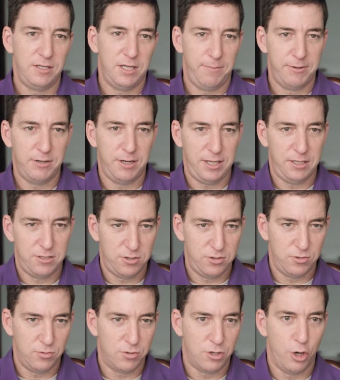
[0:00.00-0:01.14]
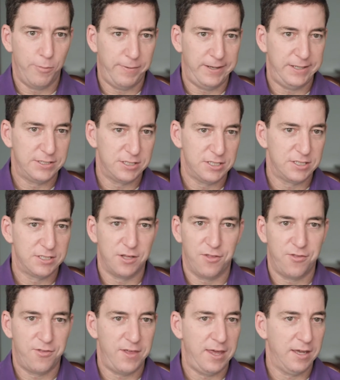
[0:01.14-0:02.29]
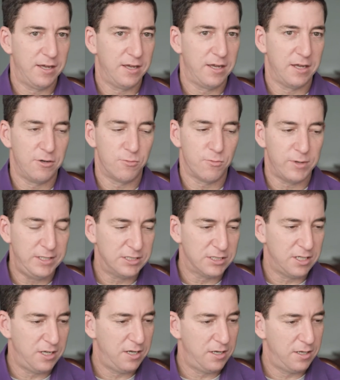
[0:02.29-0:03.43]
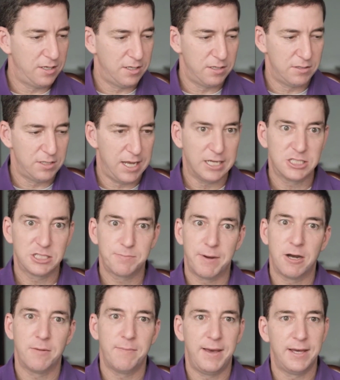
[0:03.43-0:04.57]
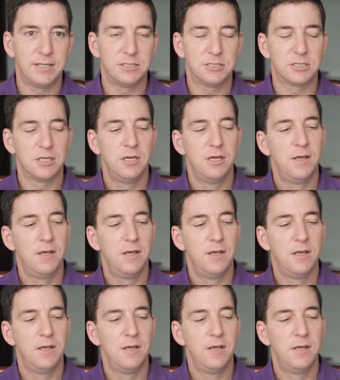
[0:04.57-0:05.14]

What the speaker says: the ability to go places to think and reason and experiment